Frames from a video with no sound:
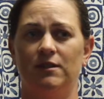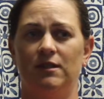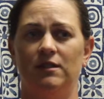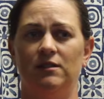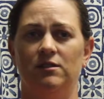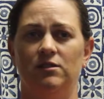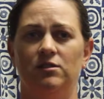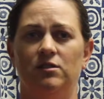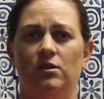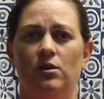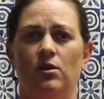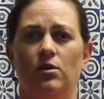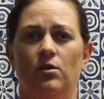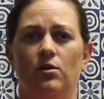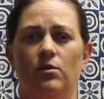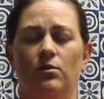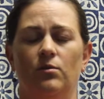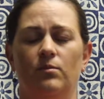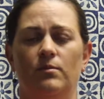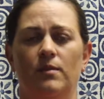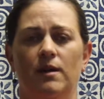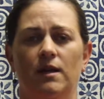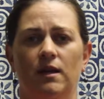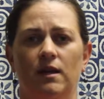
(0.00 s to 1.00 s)
And so
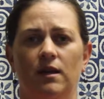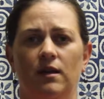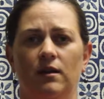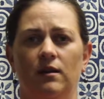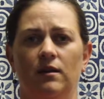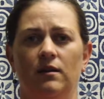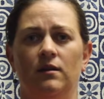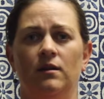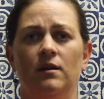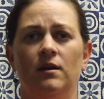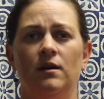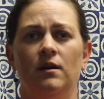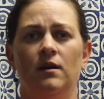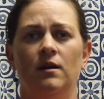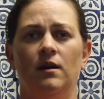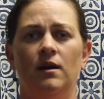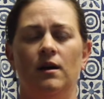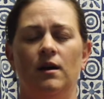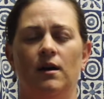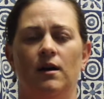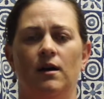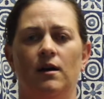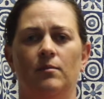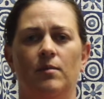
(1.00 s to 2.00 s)
many
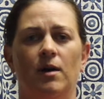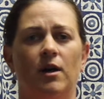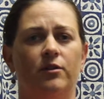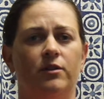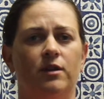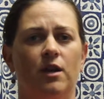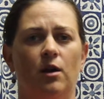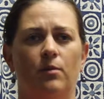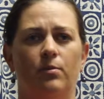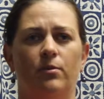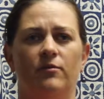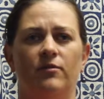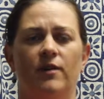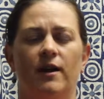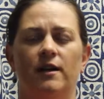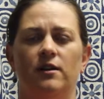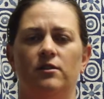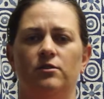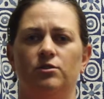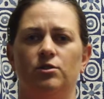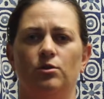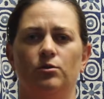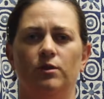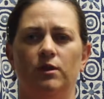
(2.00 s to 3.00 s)
healthcare
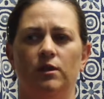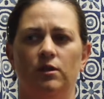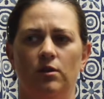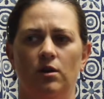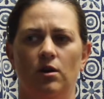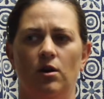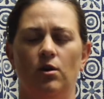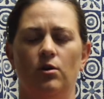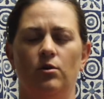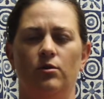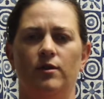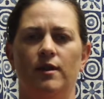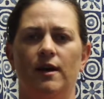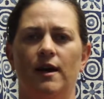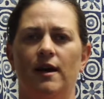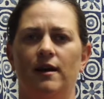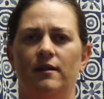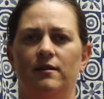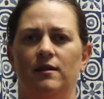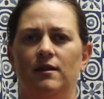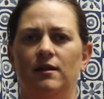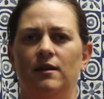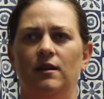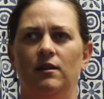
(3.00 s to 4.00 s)
providers only know
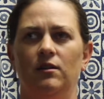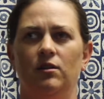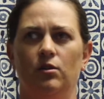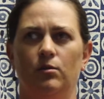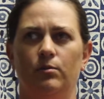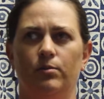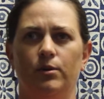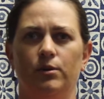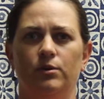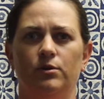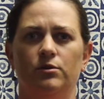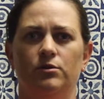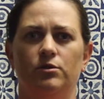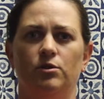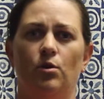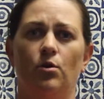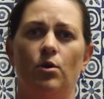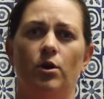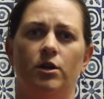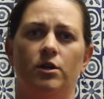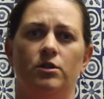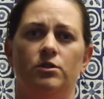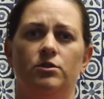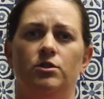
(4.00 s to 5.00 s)
that either bruise
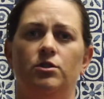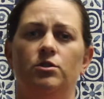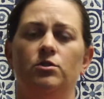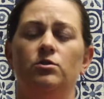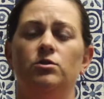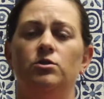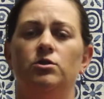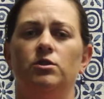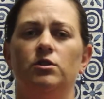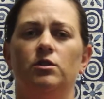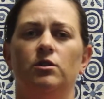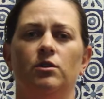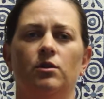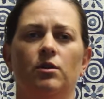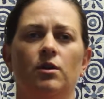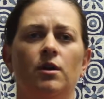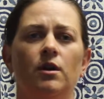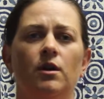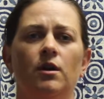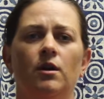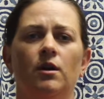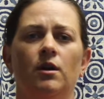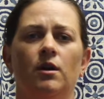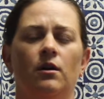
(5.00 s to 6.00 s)
or contusion,
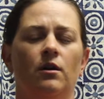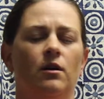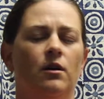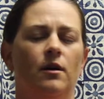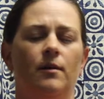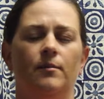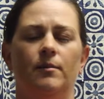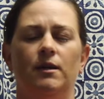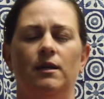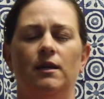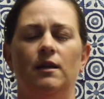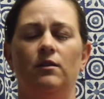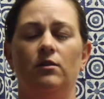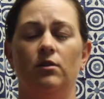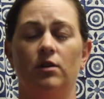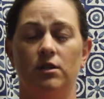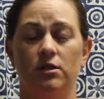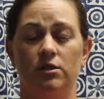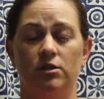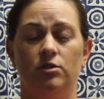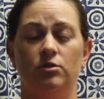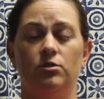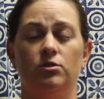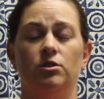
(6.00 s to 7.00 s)
either
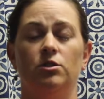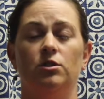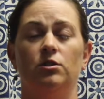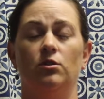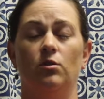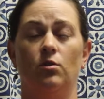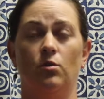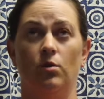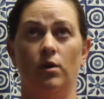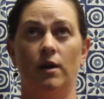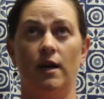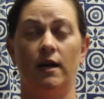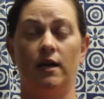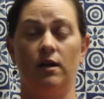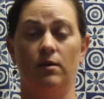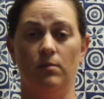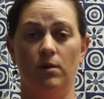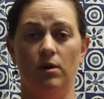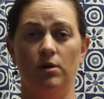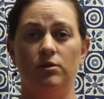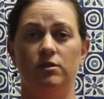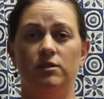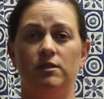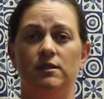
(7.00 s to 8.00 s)
contusion or
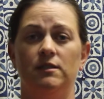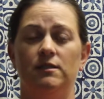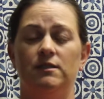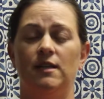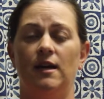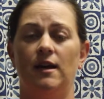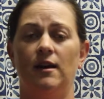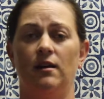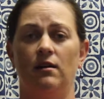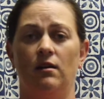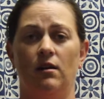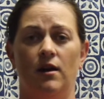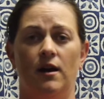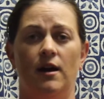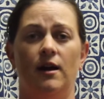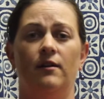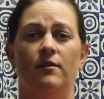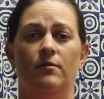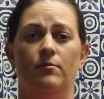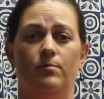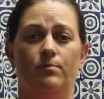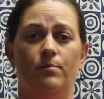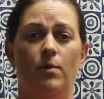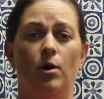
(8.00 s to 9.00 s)
ecchymosis
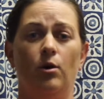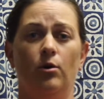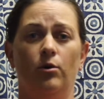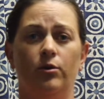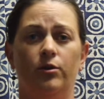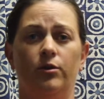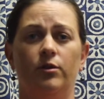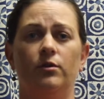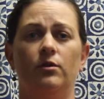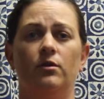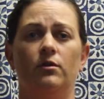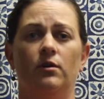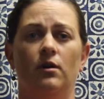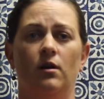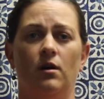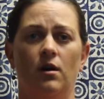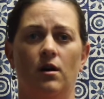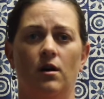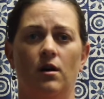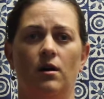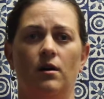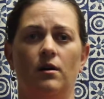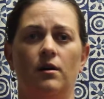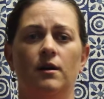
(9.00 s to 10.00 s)
both
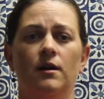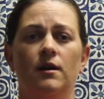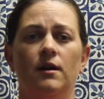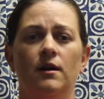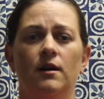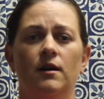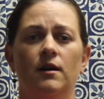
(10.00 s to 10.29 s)
are